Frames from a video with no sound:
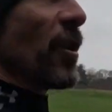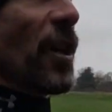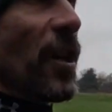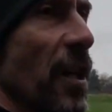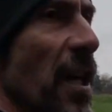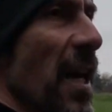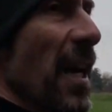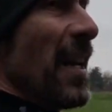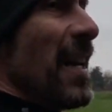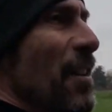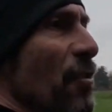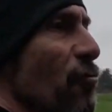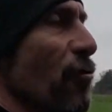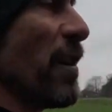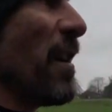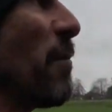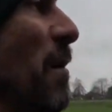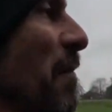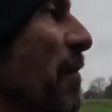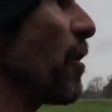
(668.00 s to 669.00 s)
an injury,
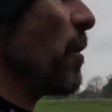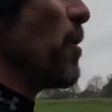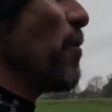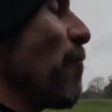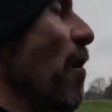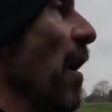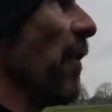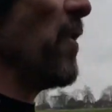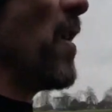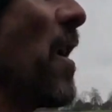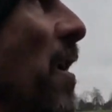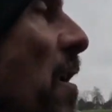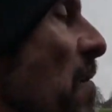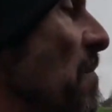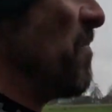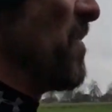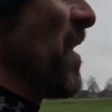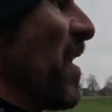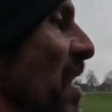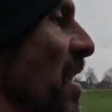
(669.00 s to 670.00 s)
every time you run,
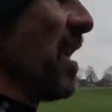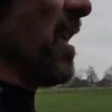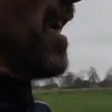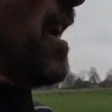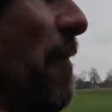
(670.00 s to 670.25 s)
you